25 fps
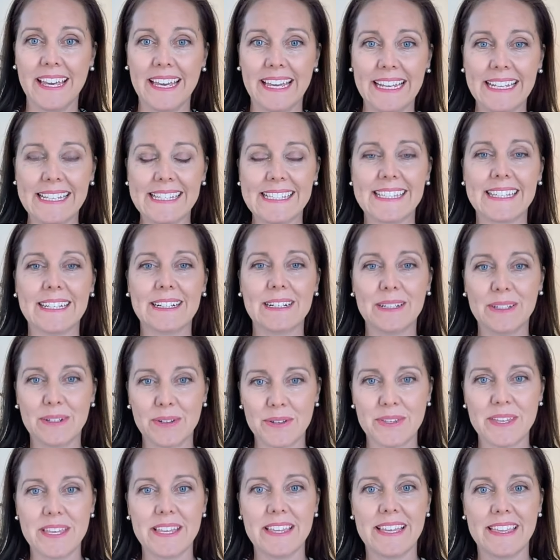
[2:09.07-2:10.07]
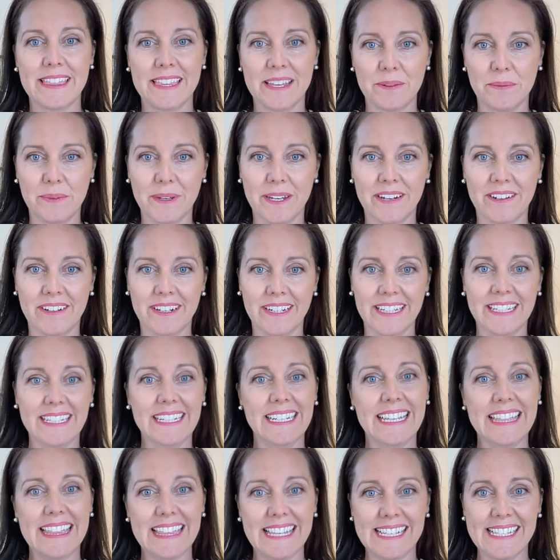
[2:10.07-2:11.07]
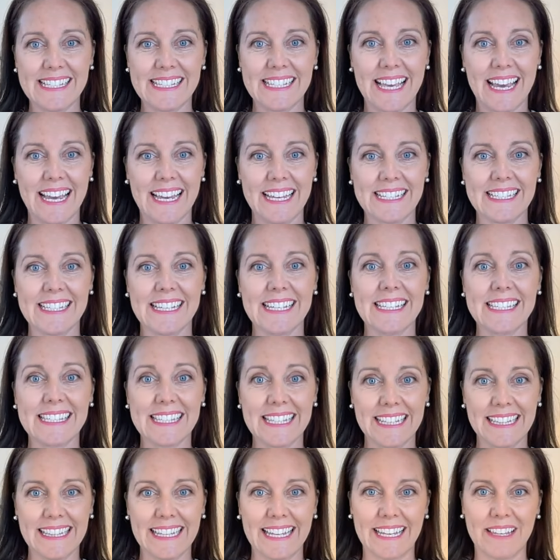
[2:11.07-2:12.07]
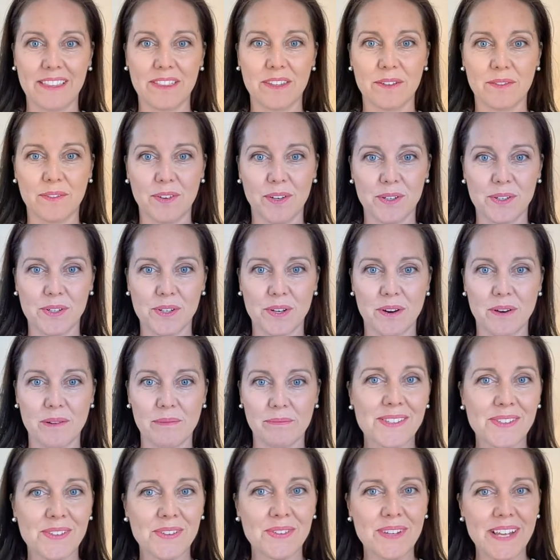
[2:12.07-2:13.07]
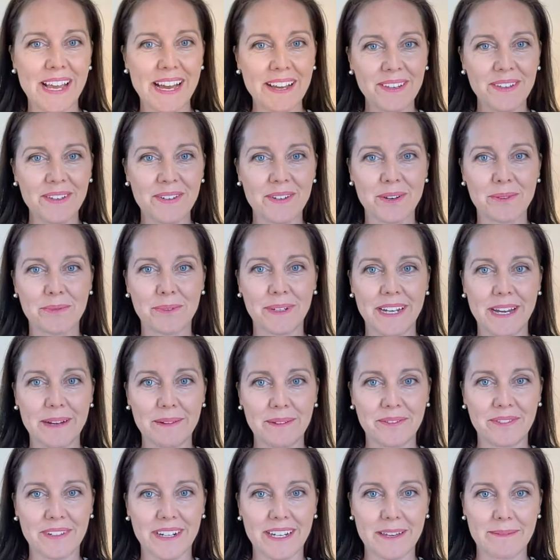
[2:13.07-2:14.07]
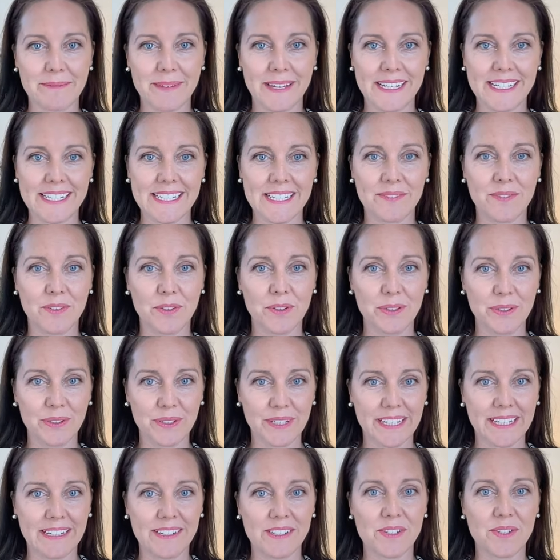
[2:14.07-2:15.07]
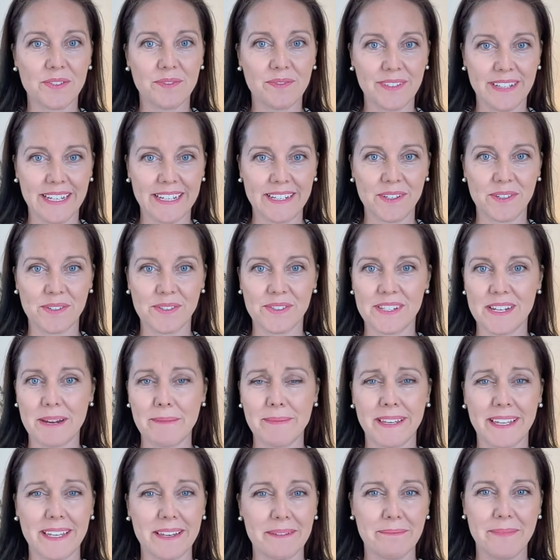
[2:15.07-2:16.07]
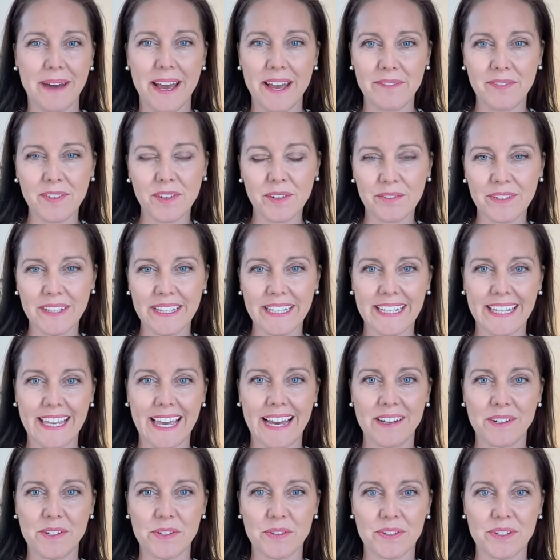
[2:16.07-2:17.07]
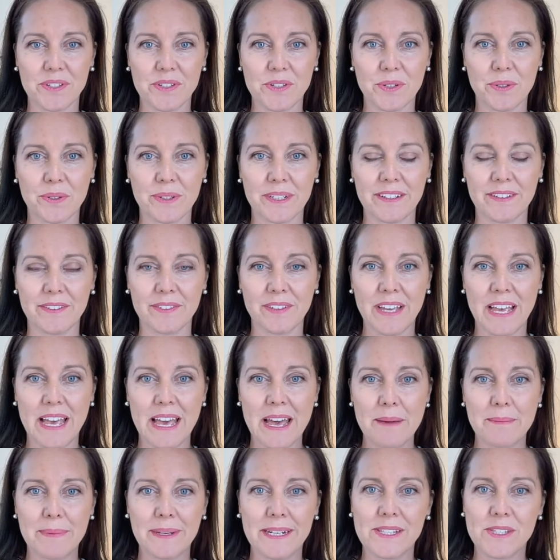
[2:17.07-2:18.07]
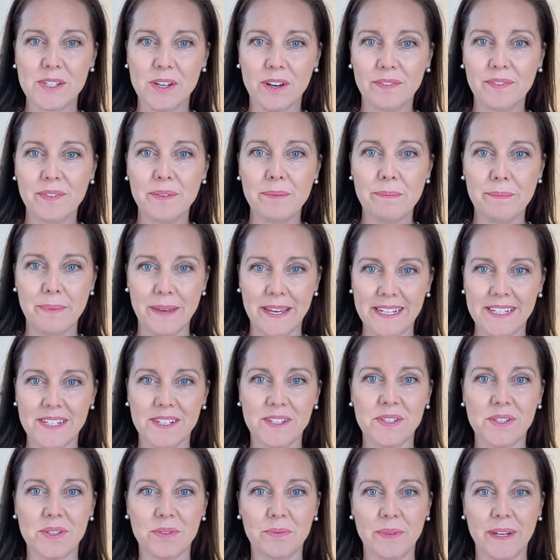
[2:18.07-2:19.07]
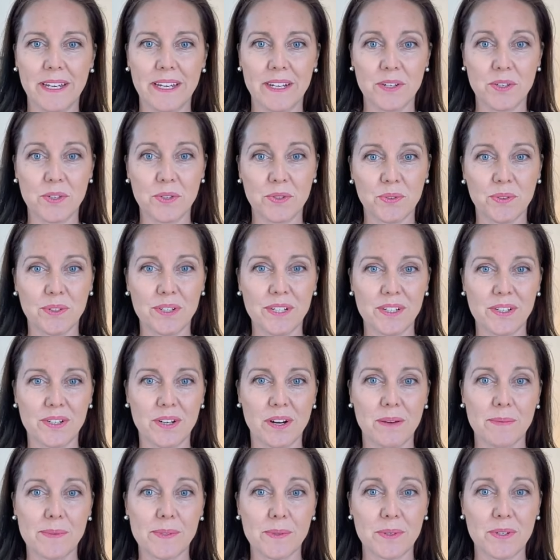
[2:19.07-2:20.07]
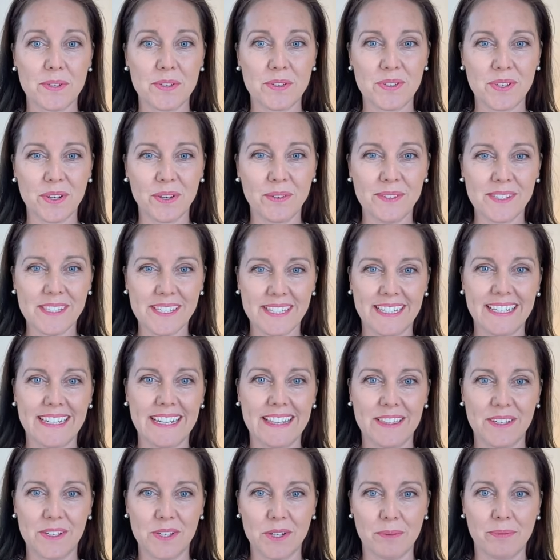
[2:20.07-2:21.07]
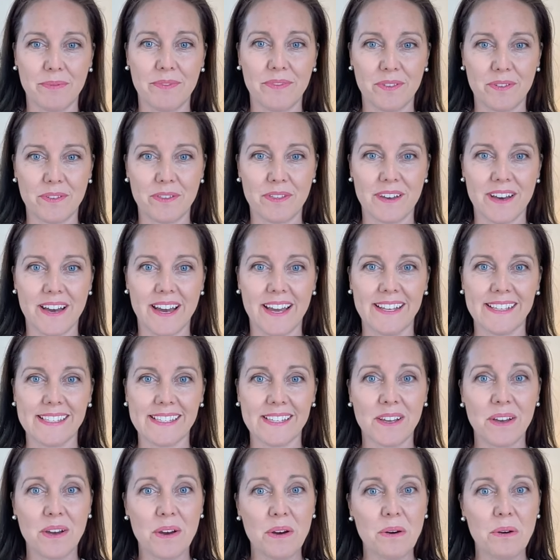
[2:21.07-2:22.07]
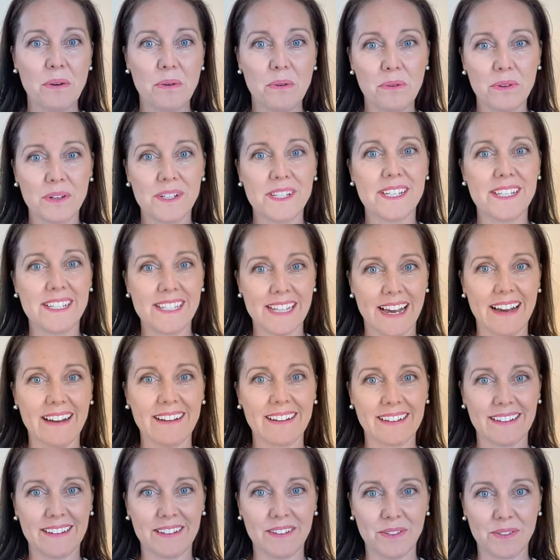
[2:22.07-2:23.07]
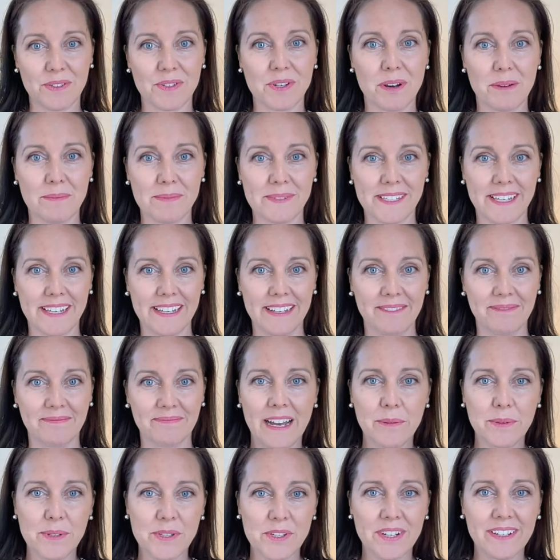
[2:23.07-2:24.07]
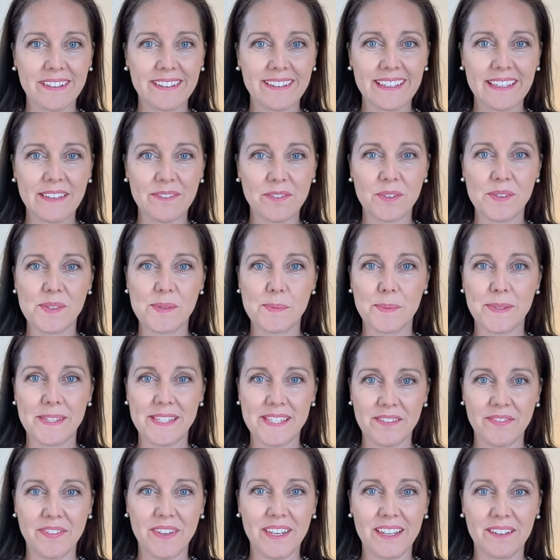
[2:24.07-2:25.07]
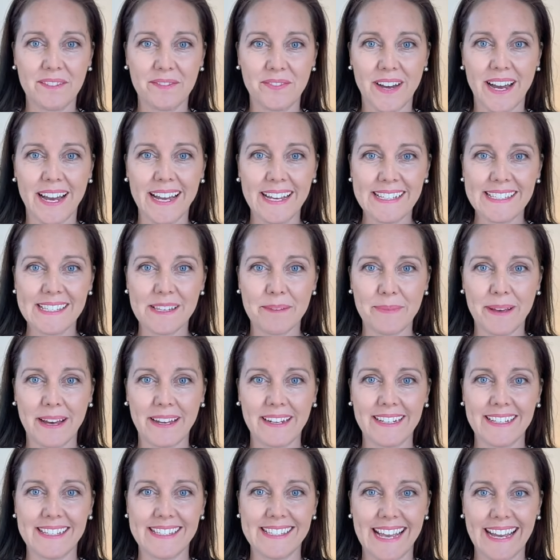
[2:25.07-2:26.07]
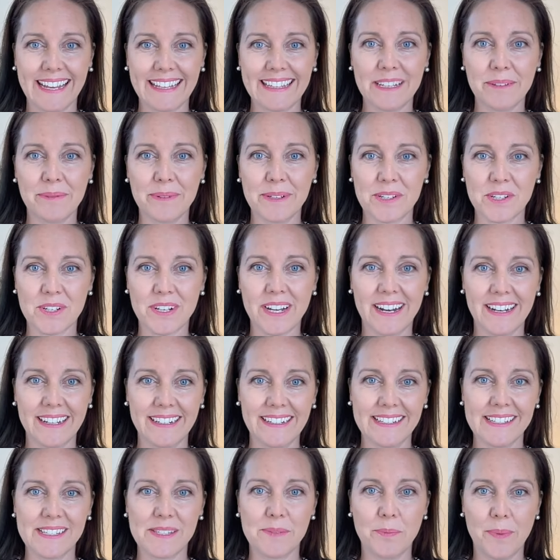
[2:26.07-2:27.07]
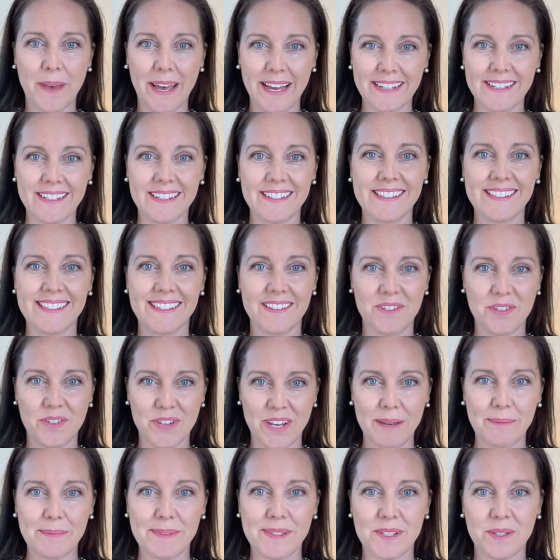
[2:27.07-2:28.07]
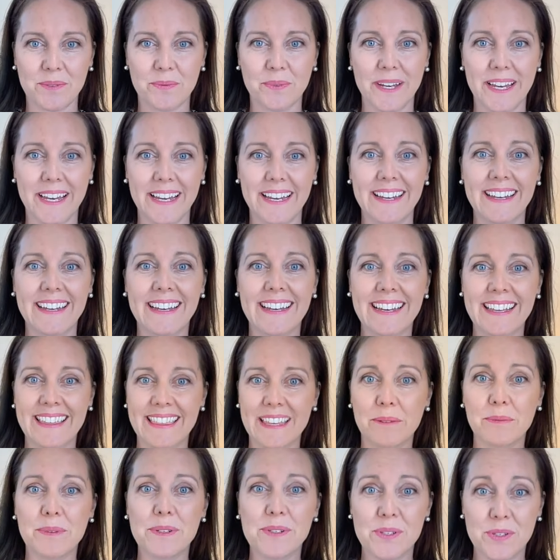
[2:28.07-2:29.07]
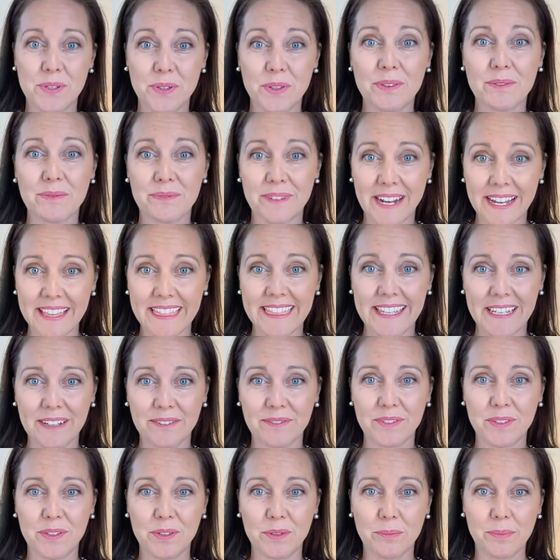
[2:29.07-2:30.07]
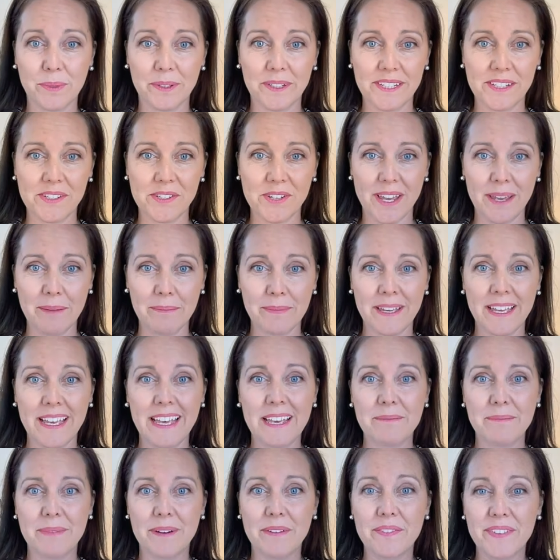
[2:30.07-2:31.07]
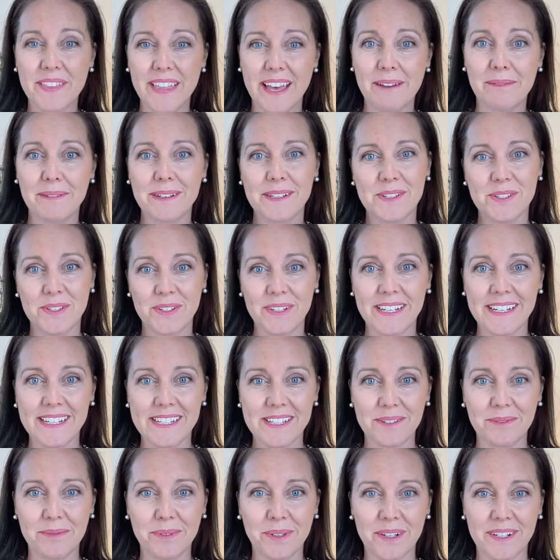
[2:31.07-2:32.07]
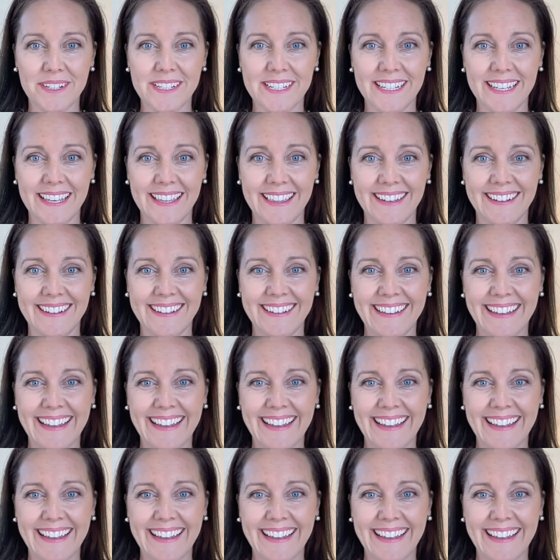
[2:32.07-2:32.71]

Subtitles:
It's the clothing that they're wearing, and in this case, it's the length of her top. So now you know what I would recommend if you're looking to flatter your stomach. It might feel really counterintuitive, but it's often better to wear shorter tops which don't sit at the top of your thighs, or to tuck your tops in. I wish I could give you specific advice about exactly which colors, patterns, and shapes to wear that would do the right thing for your body shape, but for that we do need to work together.